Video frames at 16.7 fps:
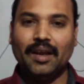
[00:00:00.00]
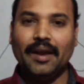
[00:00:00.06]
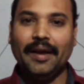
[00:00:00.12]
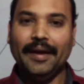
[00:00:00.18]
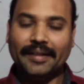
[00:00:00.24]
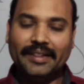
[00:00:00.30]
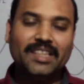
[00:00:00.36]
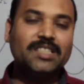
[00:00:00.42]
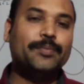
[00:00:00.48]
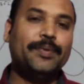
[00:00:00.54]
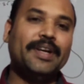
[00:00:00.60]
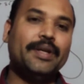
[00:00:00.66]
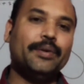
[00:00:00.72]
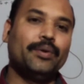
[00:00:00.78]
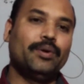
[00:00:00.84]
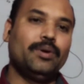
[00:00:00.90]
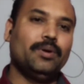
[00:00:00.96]
In this
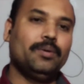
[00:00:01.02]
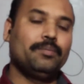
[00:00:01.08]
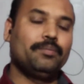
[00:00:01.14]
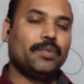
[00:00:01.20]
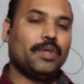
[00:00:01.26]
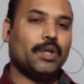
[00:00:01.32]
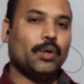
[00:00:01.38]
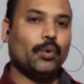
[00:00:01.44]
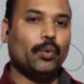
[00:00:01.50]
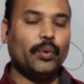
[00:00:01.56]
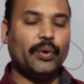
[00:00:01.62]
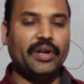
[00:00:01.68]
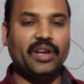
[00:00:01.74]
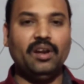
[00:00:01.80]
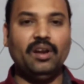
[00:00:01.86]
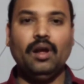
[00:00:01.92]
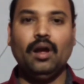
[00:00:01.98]
video,
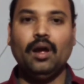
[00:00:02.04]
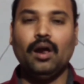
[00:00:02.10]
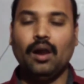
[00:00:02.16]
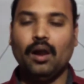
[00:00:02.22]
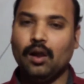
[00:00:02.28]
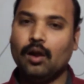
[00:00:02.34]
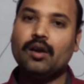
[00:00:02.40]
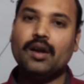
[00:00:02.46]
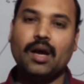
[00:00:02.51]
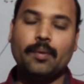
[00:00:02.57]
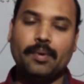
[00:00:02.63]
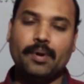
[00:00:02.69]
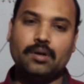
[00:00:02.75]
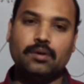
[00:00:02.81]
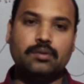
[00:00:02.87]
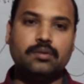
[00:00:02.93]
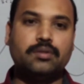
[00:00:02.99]
we'll learn
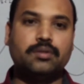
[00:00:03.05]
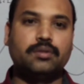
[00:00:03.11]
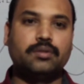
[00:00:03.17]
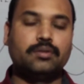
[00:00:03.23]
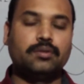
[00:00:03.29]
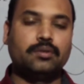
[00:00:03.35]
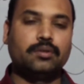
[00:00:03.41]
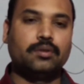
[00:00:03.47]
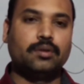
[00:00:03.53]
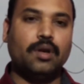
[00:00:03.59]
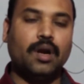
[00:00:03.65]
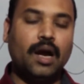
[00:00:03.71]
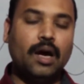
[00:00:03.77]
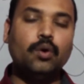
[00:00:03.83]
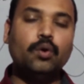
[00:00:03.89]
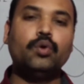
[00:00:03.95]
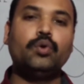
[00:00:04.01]
about
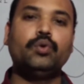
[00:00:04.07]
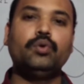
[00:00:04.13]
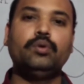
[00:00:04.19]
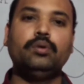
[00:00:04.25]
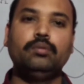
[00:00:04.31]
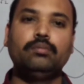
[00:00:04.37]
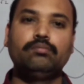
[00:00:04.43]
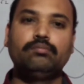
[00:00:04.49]
how to